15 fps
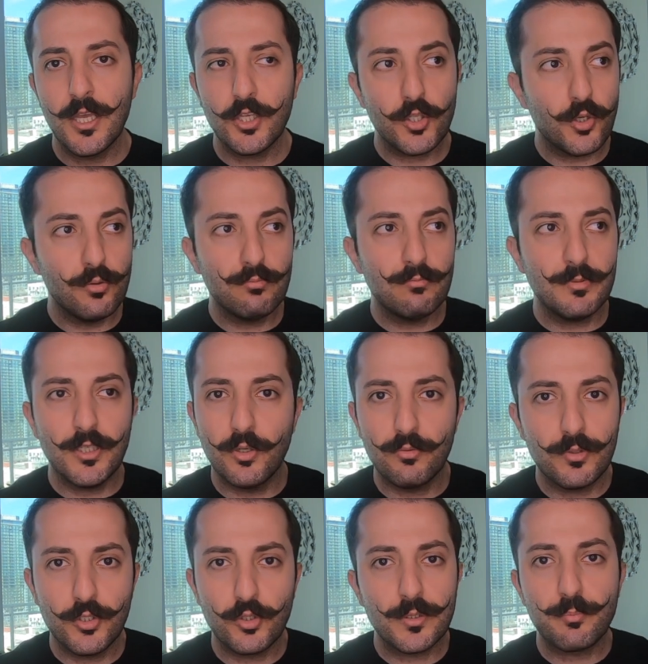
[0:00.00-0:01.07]
you don't, you
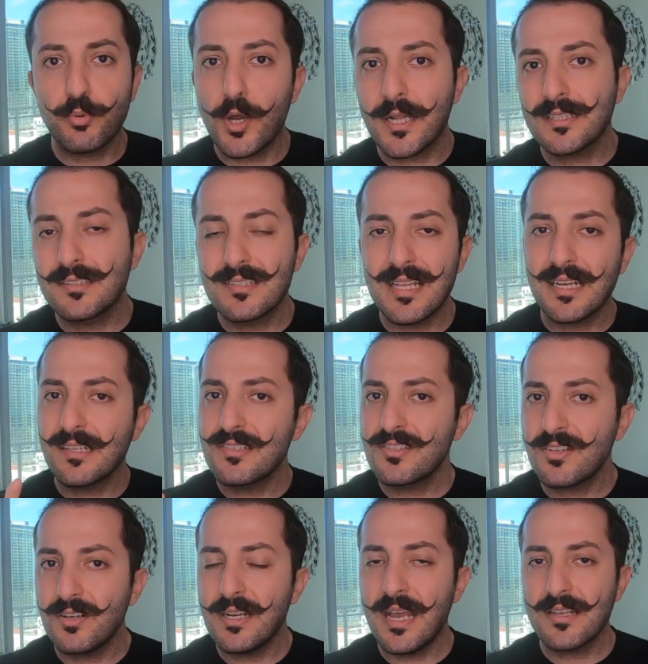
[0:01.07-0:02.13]
know, your product is not
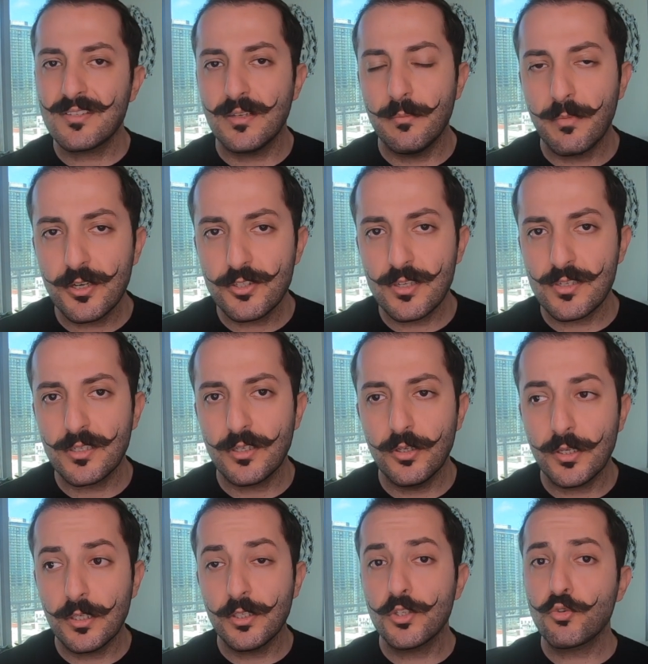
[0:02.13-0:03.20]
considered as an emergency
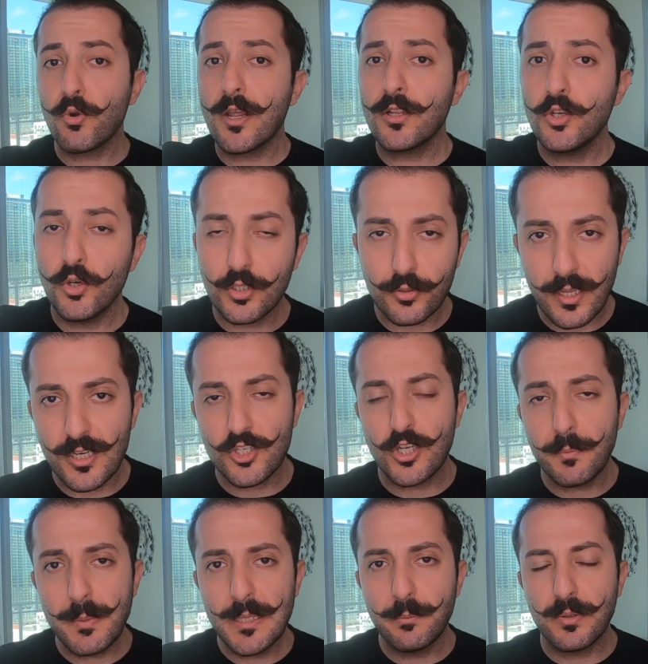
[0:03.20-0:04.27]
good and you try to go create a
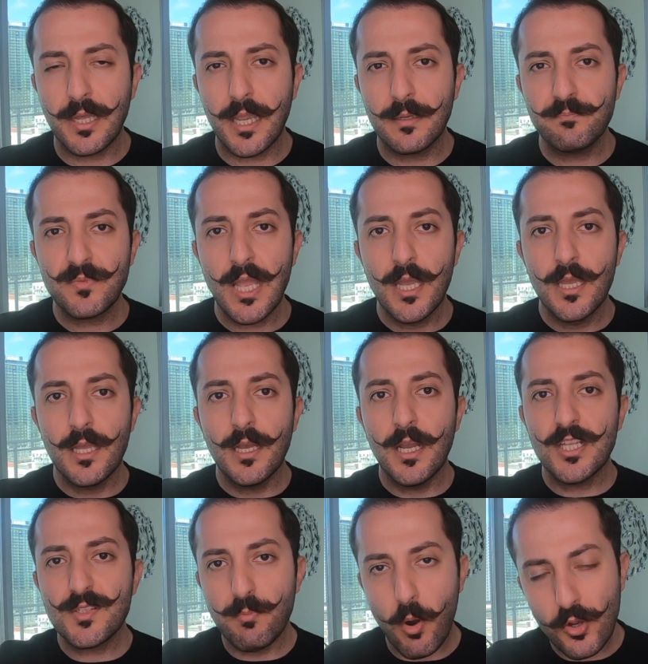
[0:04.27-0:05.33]
shipping plan,
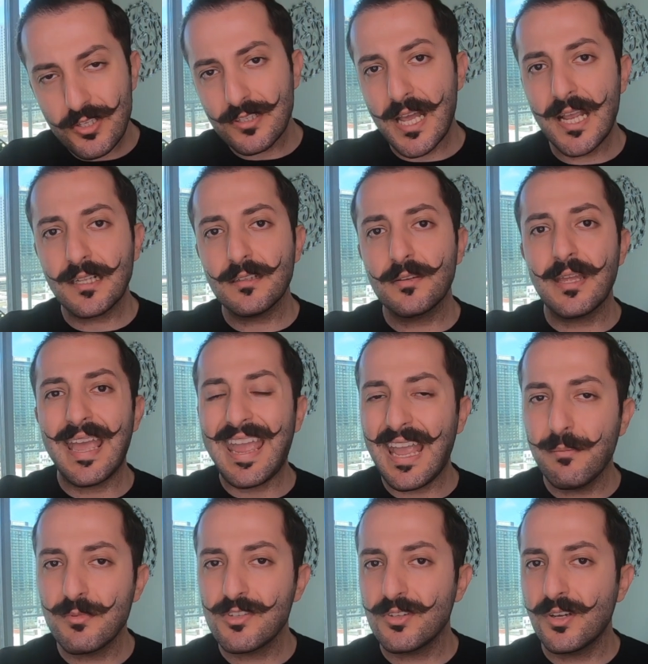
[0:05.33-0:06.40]
it's most likely that
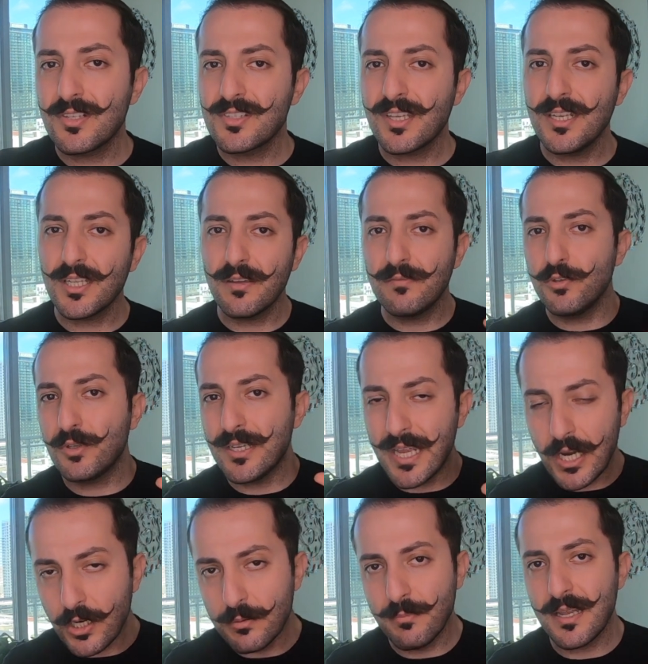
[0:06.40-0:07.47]
Amazon is gonna give you an
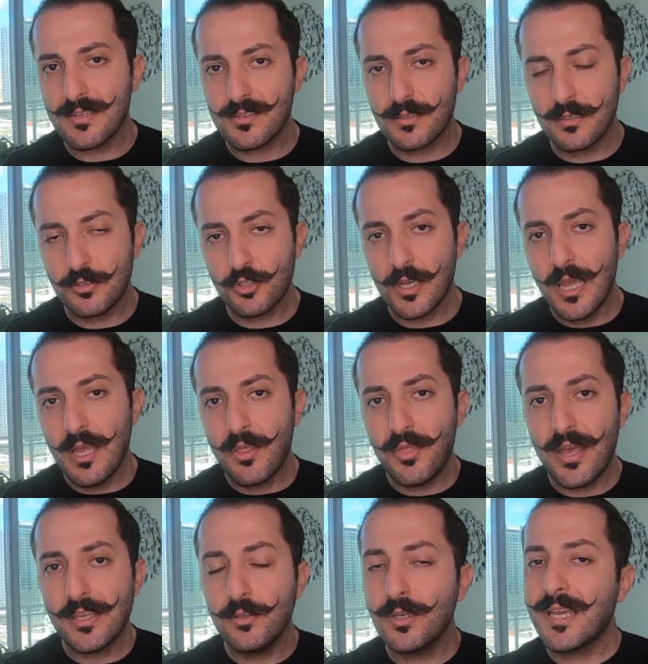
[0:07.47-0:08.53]
error message
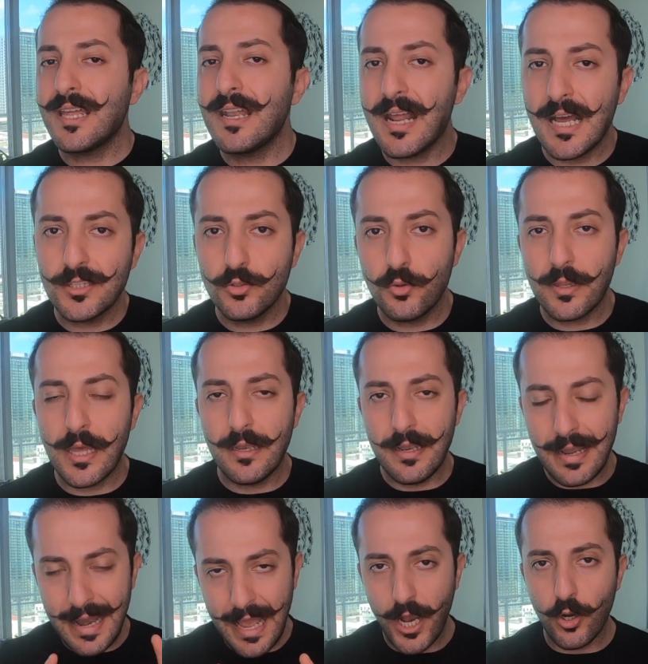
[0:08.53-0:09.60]
that you cannot do
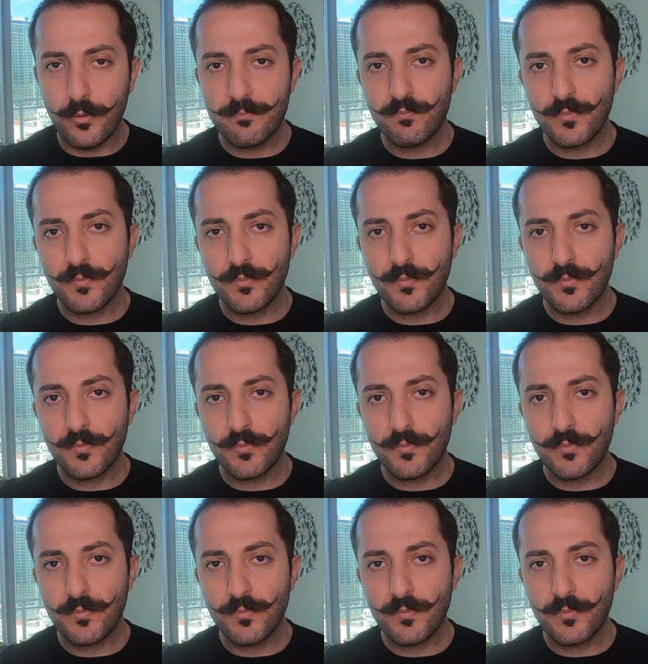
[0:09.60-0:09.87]
that. Now,